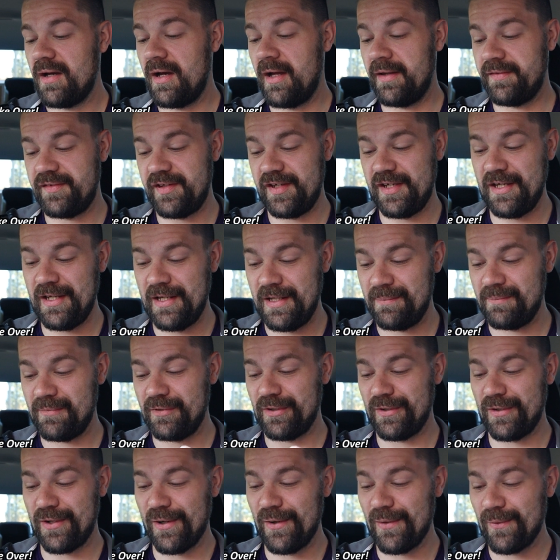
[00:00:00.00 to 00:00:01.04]
A
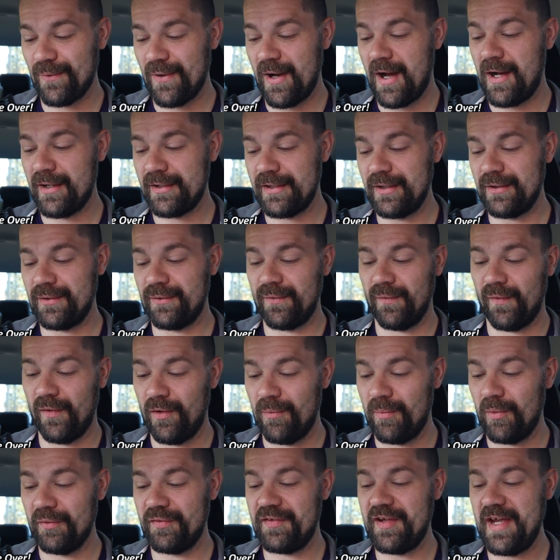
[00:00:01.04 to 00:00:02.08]
Team Go Rocket
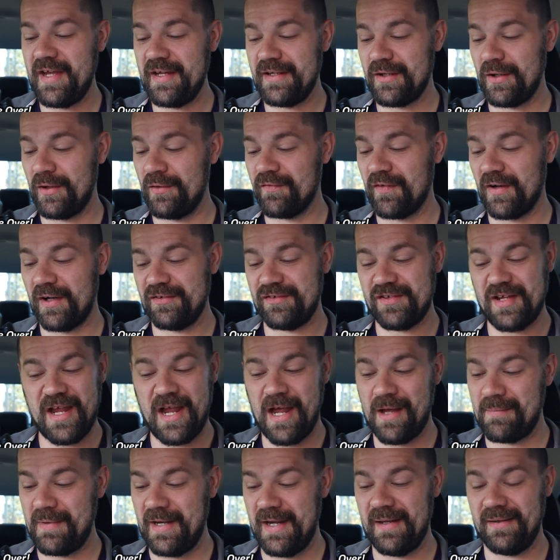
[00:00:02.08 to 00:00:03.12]
global takeover is
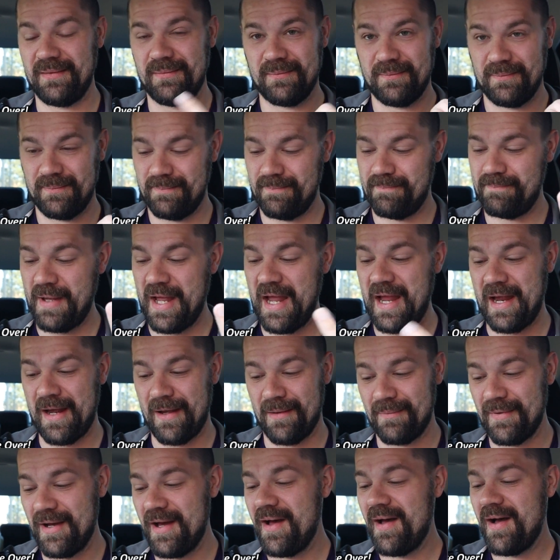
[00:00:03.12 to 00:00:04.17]
imminent.
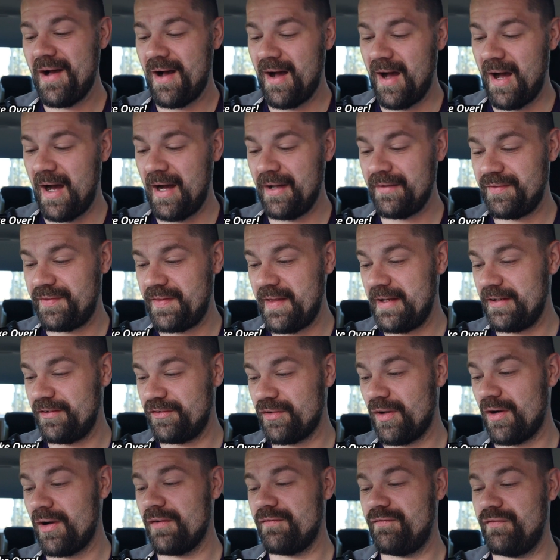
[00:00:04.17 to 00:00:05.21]
Bam. Odd
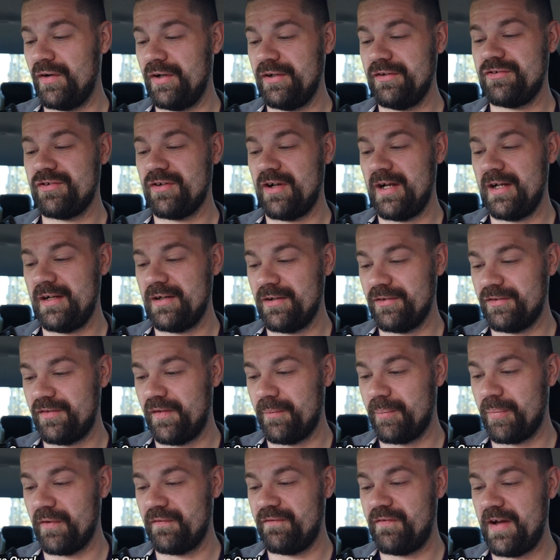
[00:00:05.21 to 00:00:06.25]
things are afoot, trainers.
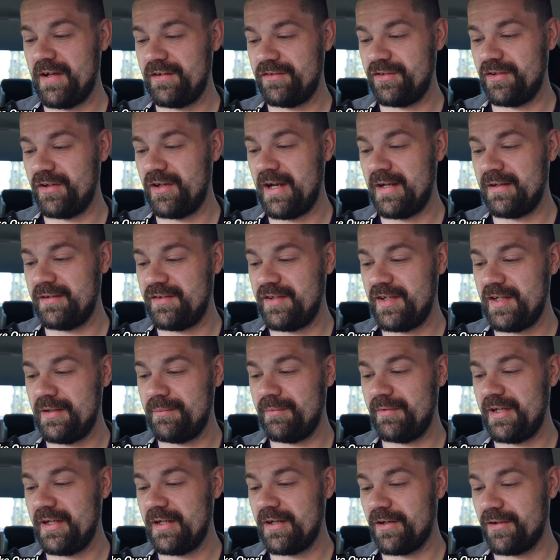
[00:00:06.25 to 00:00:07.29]
The professor and
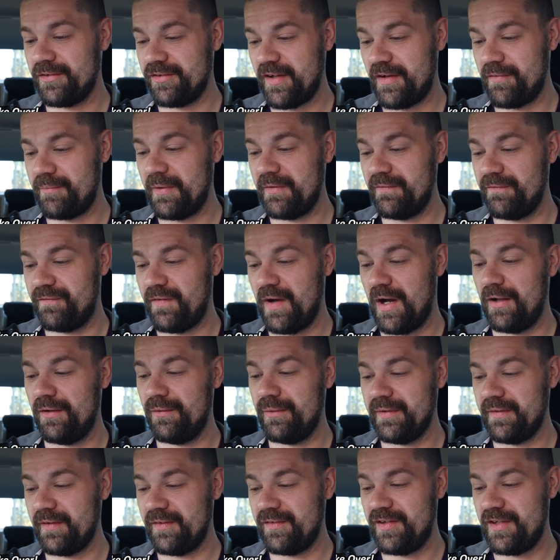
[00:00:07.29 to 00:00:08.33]
team leaders have been
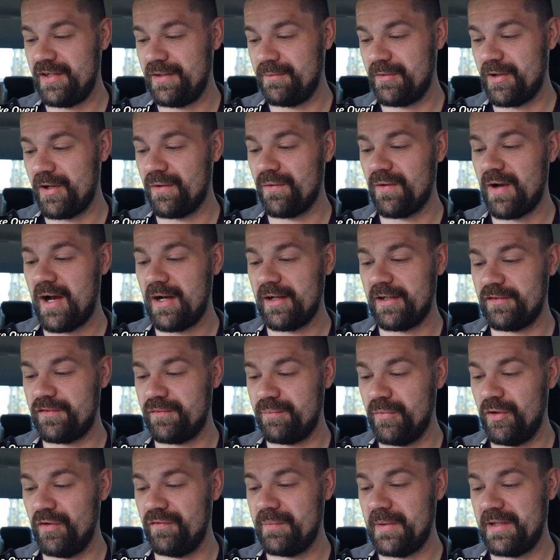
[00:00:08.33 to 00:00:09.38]
following the Team Go Rocket's
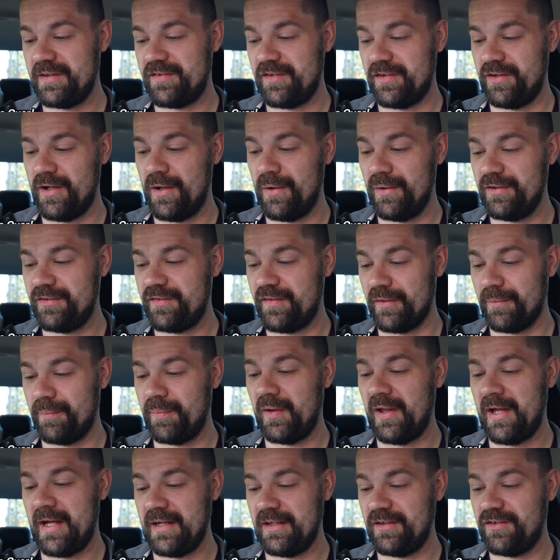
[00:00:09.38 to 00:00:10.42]
movements and noticed they're
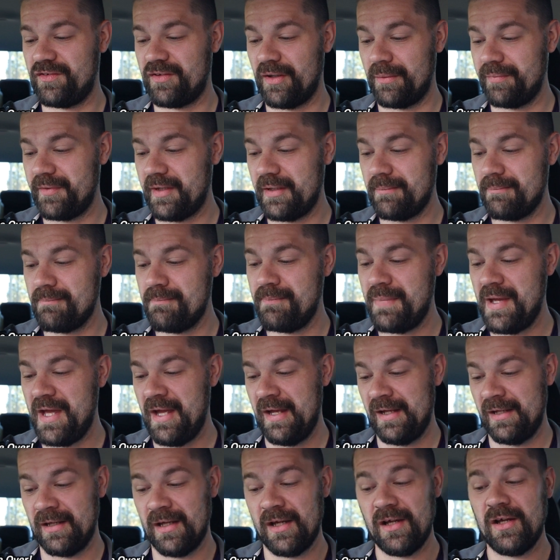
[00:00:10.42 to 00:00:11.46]
planning something
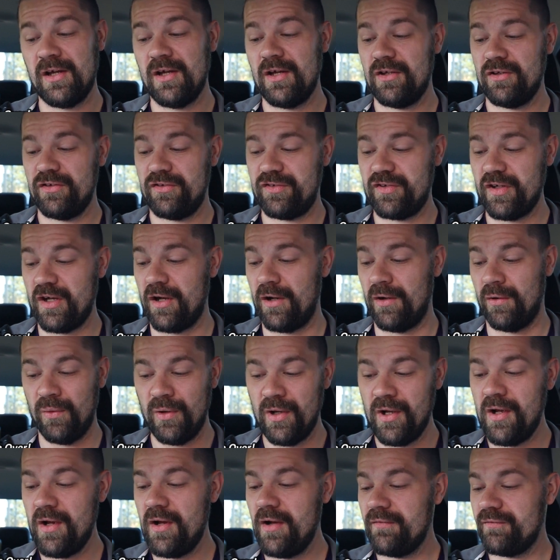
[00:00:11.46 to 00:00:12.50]
big. So,
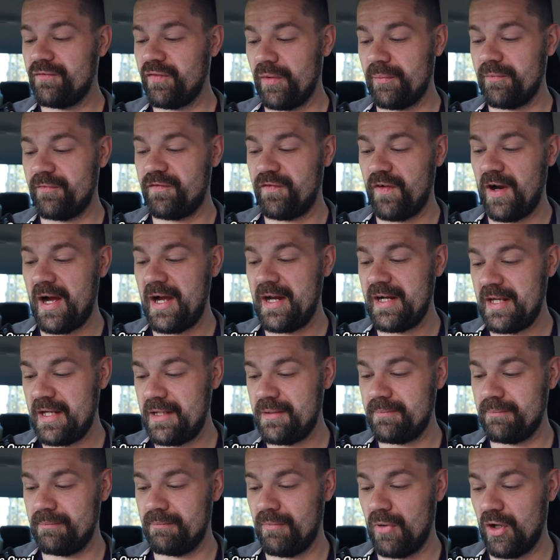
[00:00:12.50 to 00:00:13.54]
from
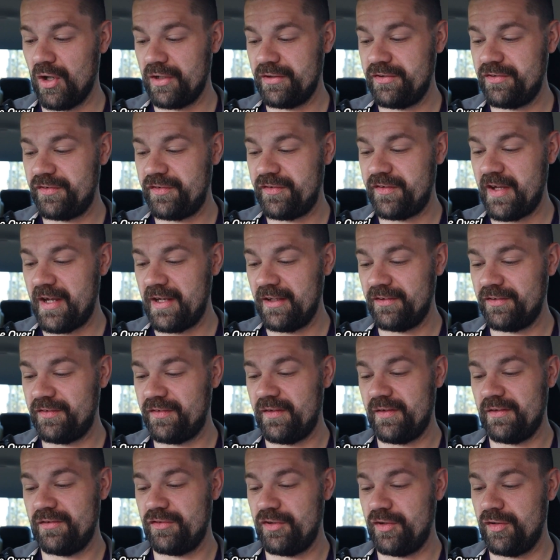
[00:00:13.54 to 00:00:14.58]
Friday, March 6th
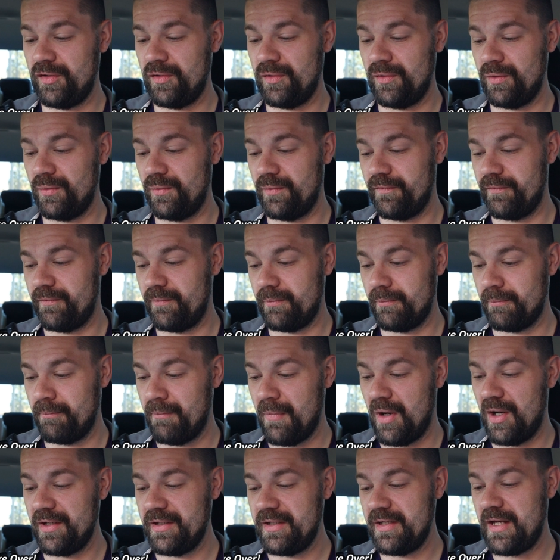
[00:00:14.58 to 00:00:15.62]
to
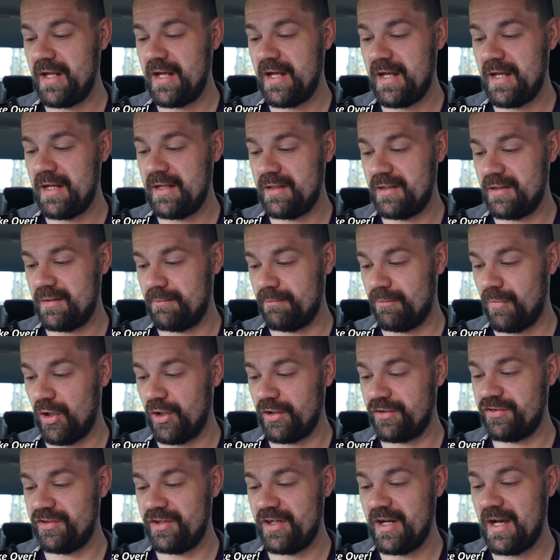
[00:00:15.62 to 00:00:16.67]
Monday,
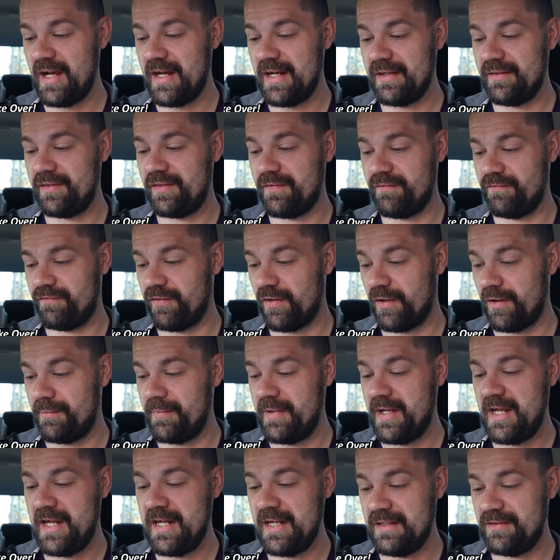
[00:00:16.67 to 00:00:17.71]
March 9th,
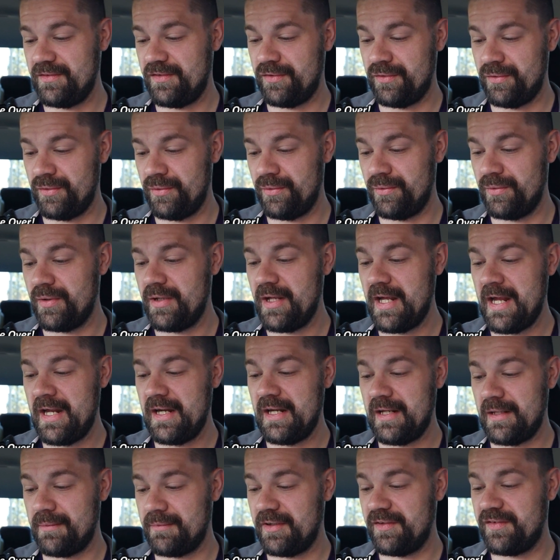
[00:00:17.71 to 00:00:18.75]
from 8
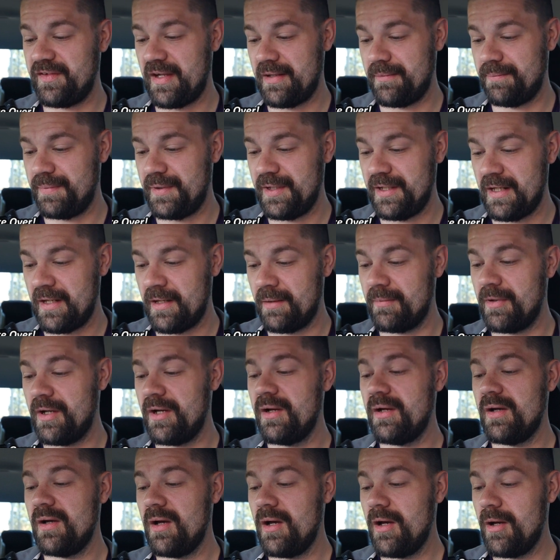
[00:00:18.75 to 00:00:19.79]
a.m. to 10 p.m.,
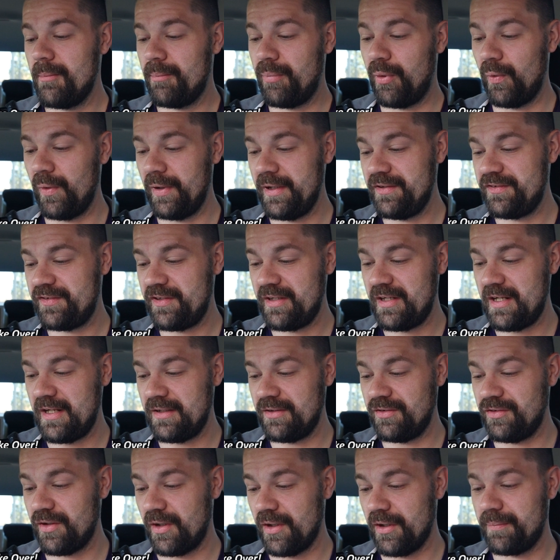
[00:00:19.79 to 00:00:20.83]
Poison
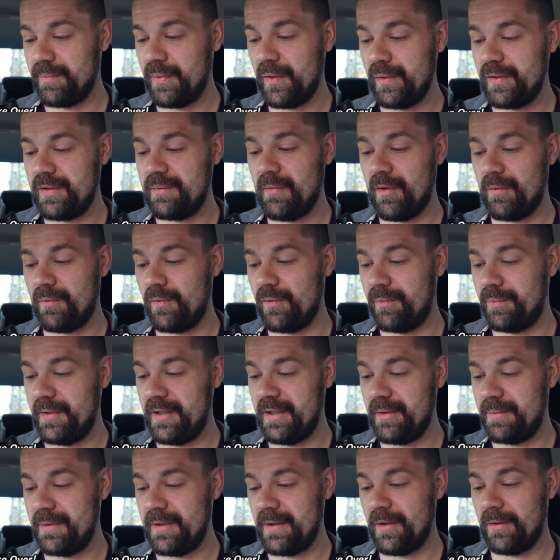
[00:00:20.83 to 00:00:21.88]
and Dark Pokemon will
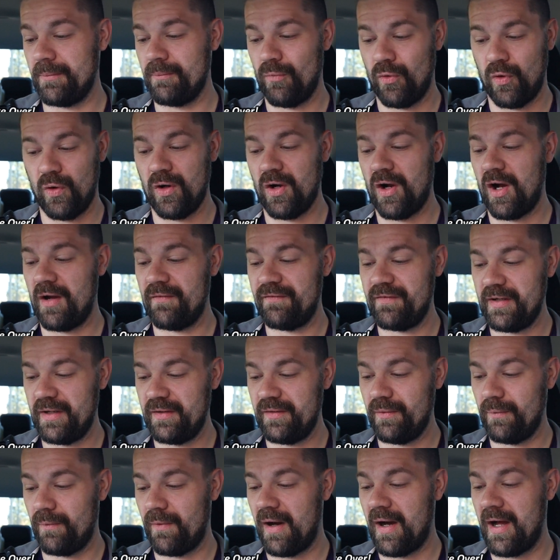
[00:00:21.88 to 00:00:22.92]
be appearing more often
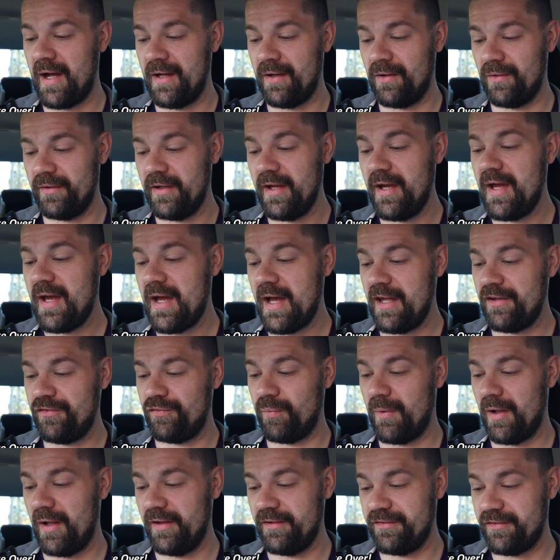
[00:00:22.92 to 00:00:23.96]
in the wild, as
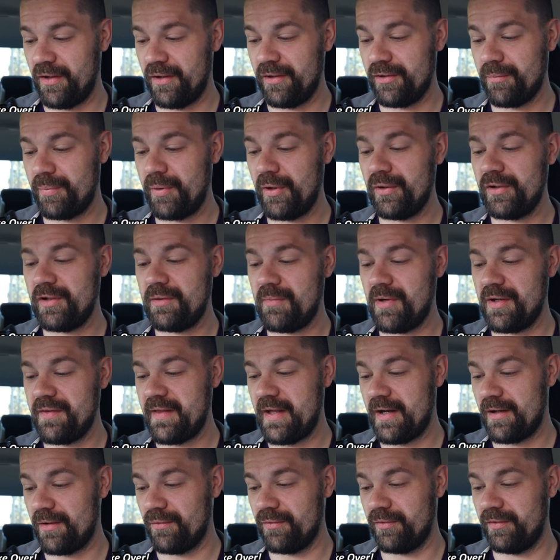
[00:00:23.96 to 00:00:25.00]
well as other Pokemon
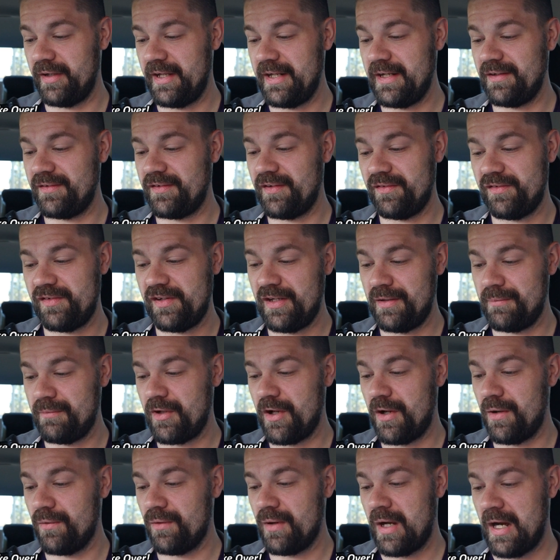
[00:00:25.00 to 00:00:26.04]
that are related to Team
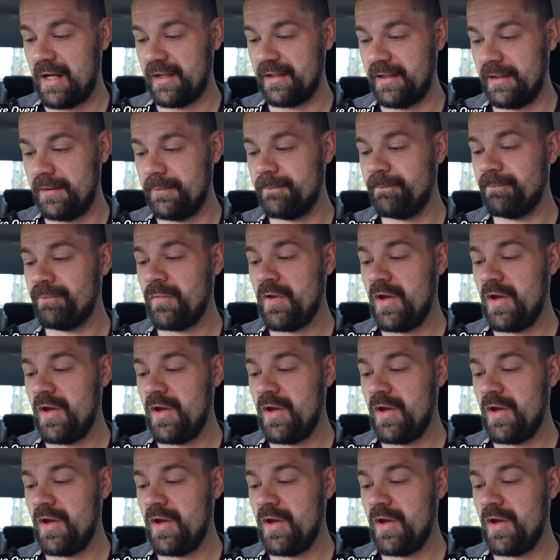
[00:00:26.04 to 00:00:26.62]
Go Rocket.